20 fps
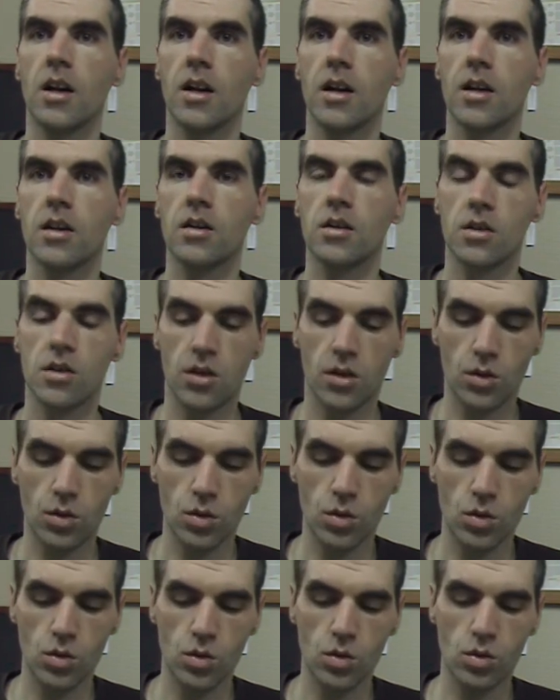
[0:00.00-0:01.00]

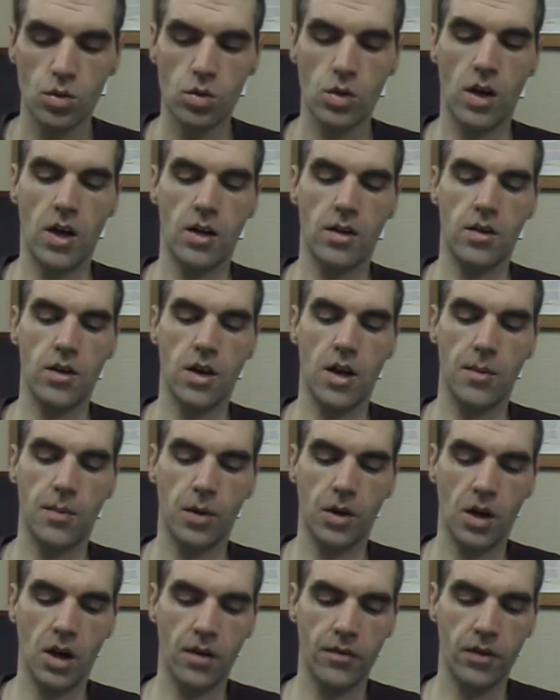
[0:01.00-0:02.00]
into the
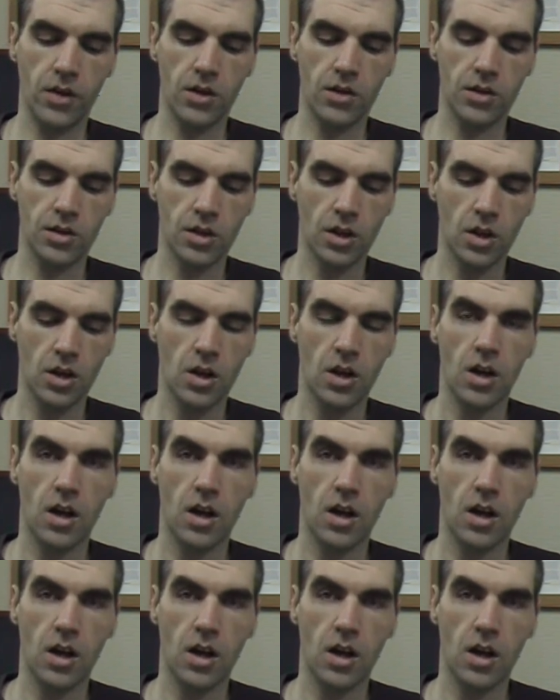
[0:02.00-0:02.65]
EPIK office,